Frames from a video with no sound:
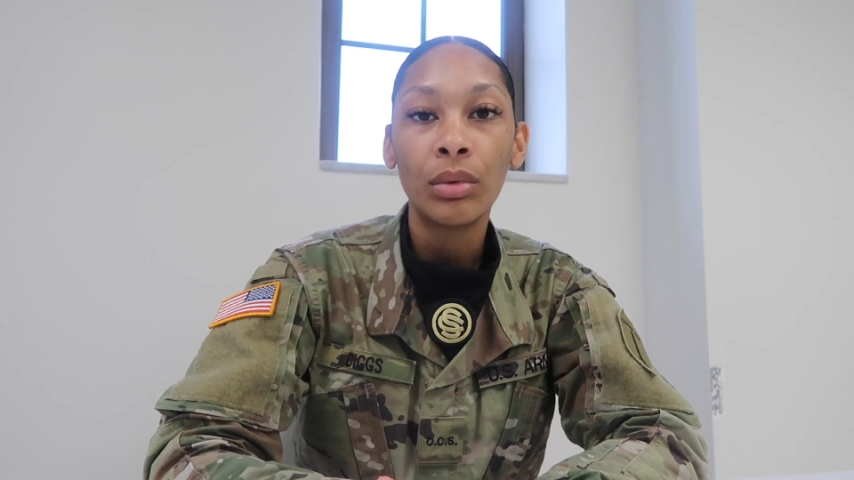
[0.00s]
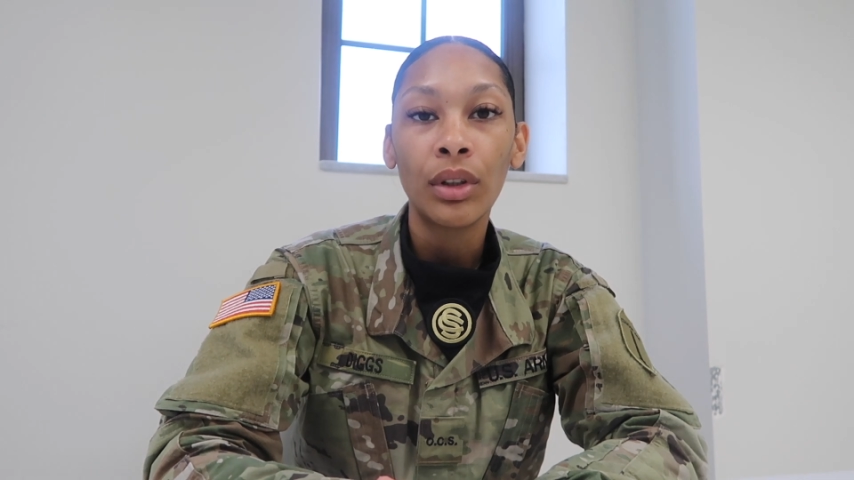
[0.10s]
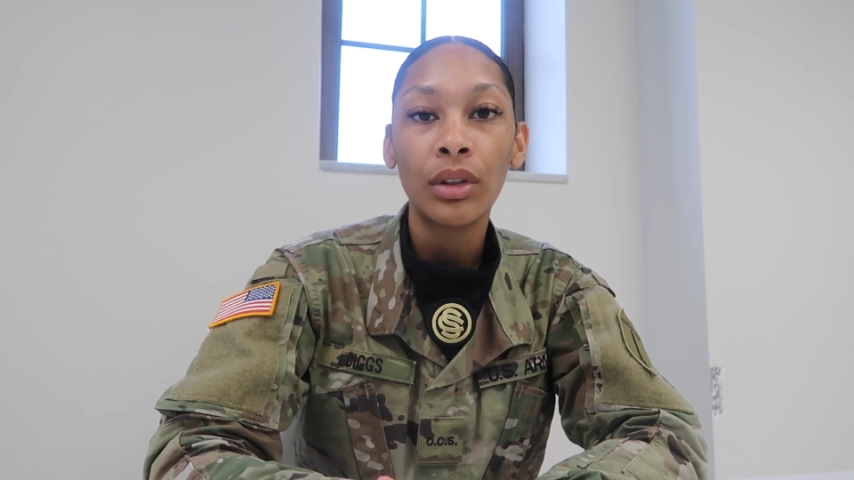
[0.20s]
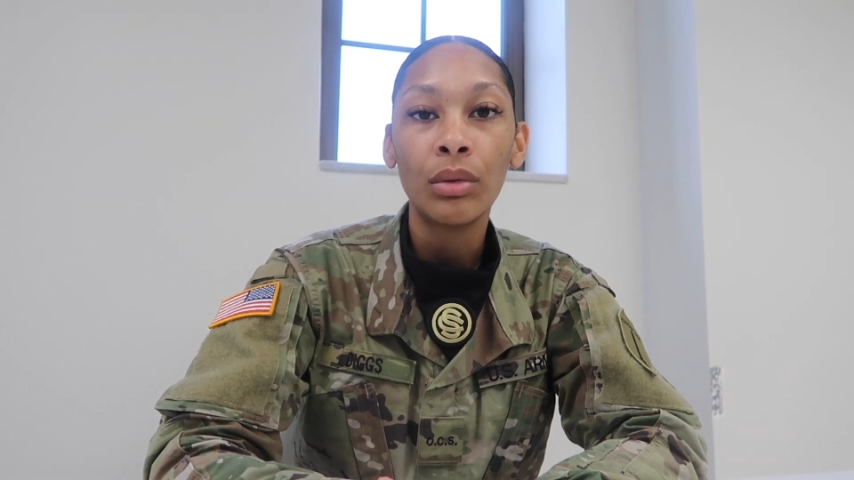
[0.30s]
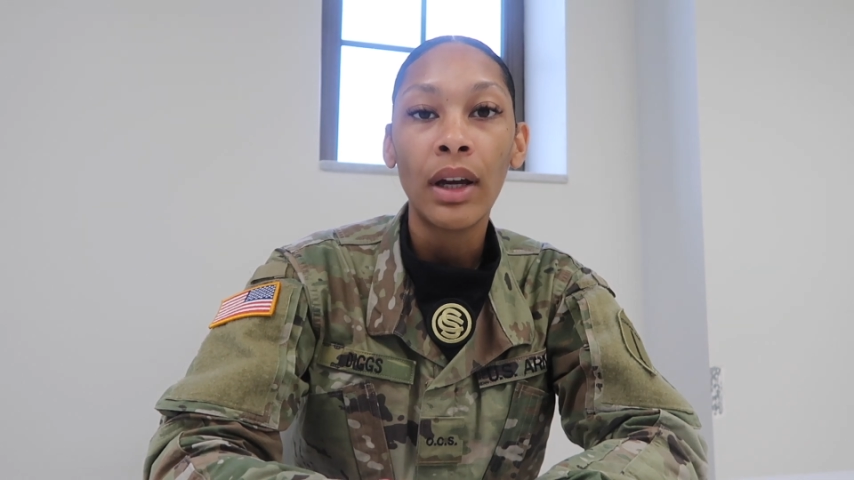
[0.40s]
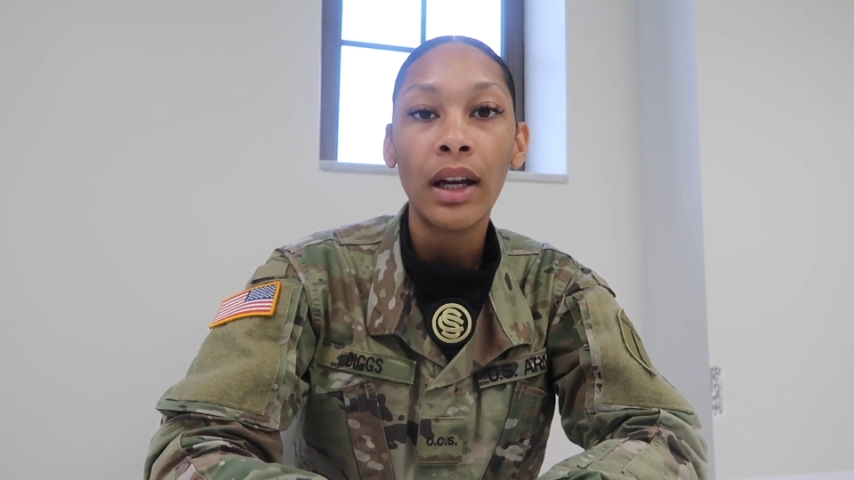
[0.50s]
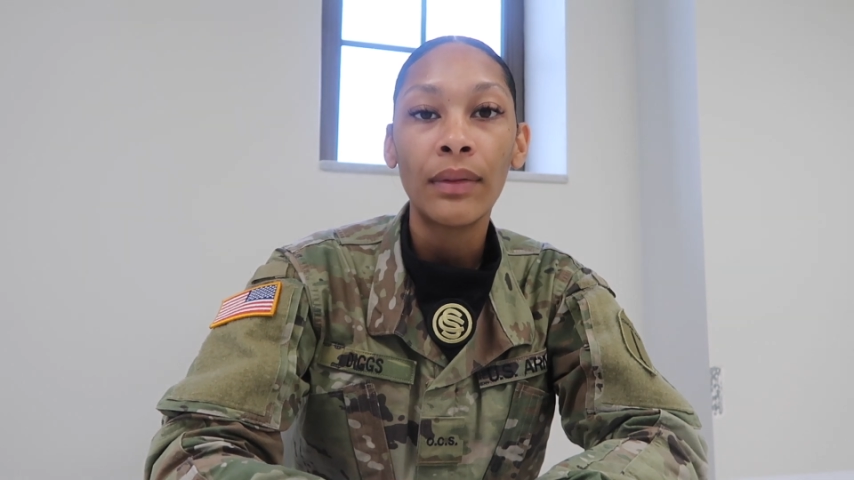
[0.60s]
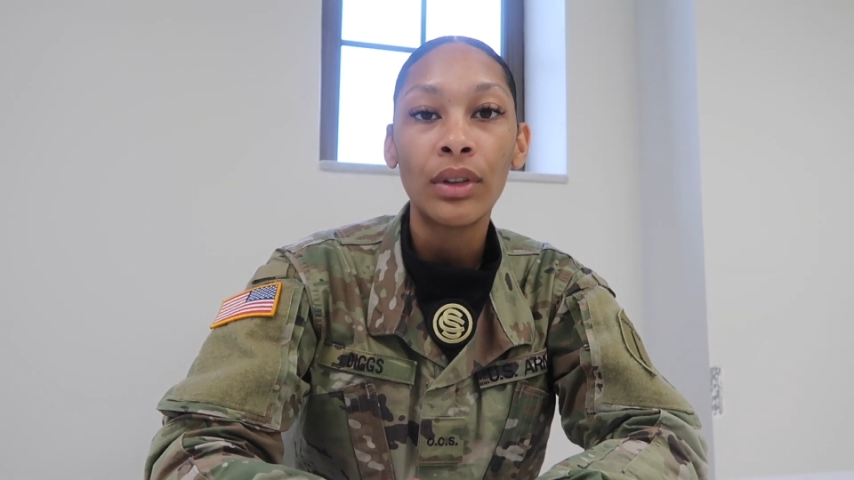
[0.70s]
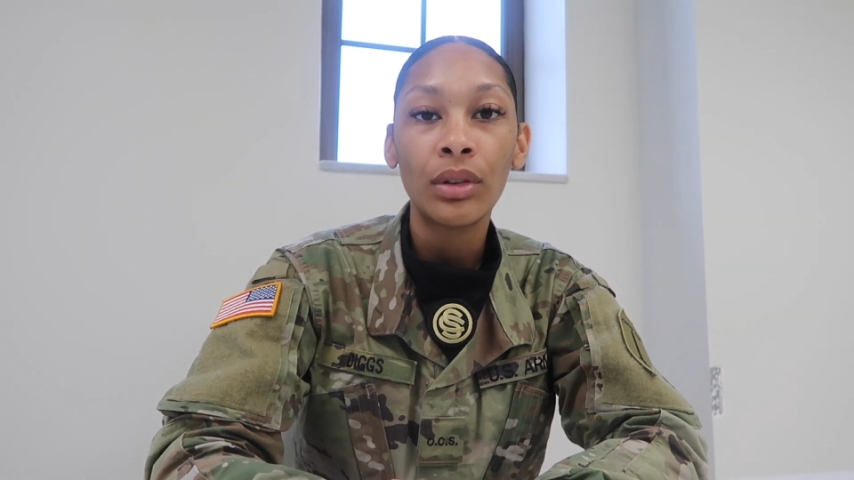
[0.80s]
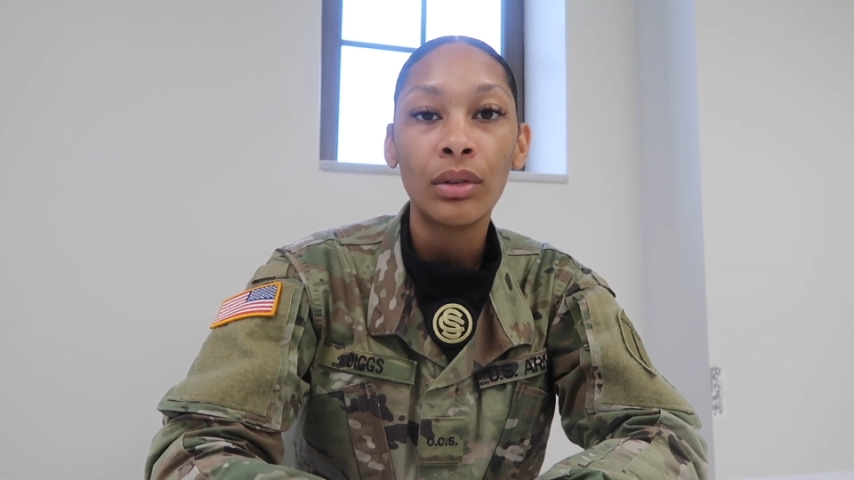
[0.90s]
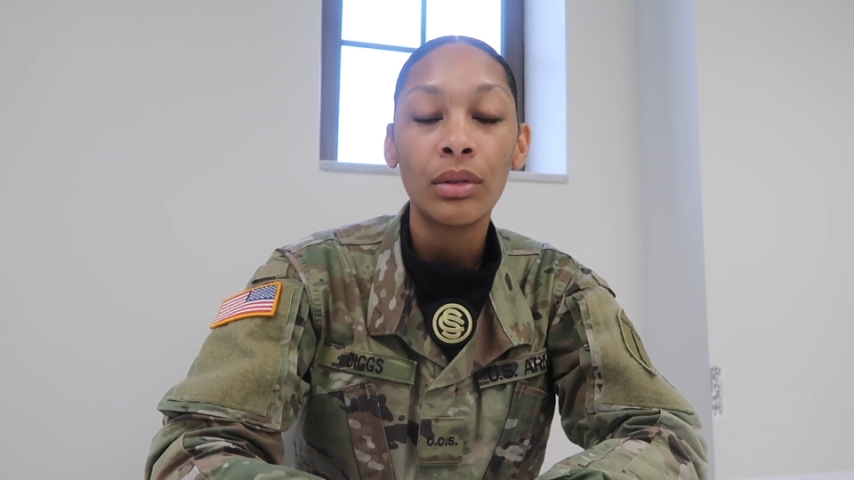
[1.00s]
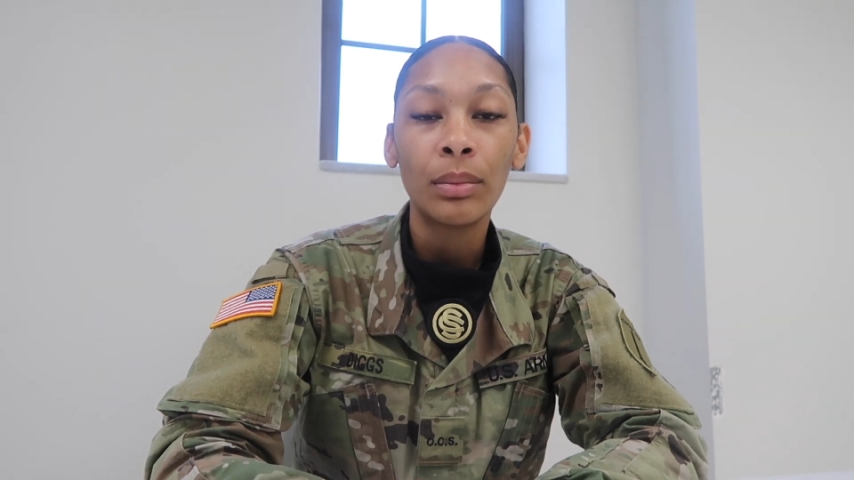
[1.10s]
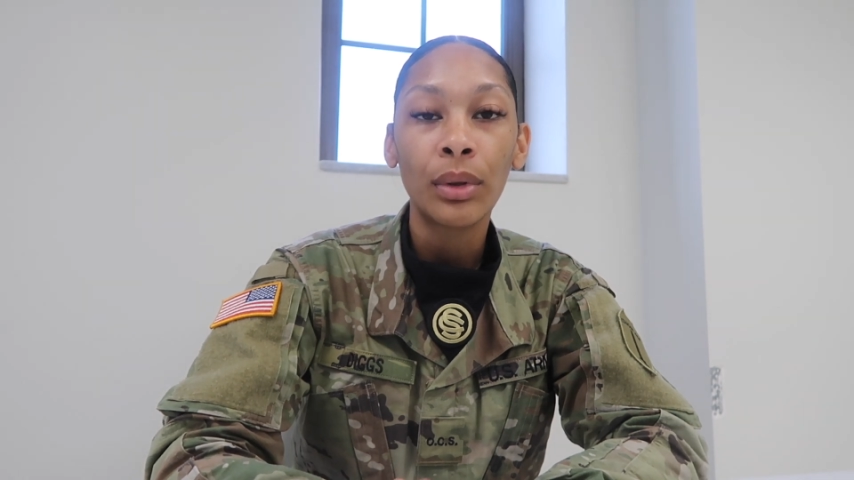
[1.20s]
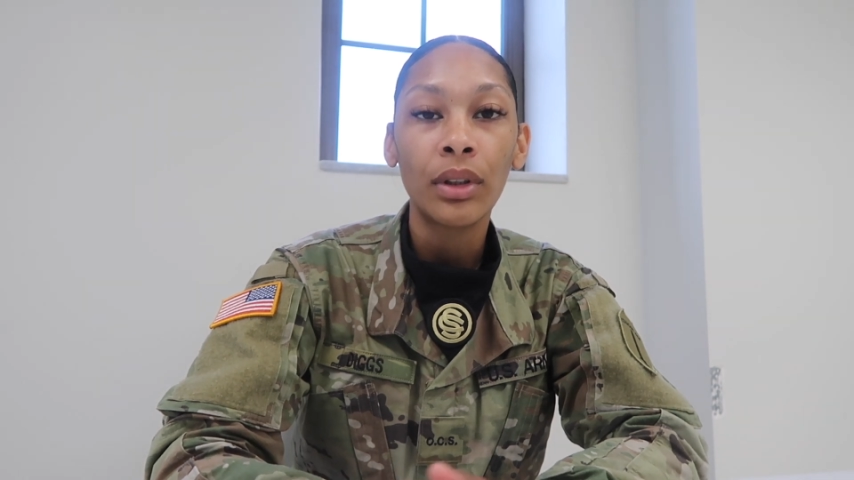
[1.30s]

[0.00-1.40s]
where you have to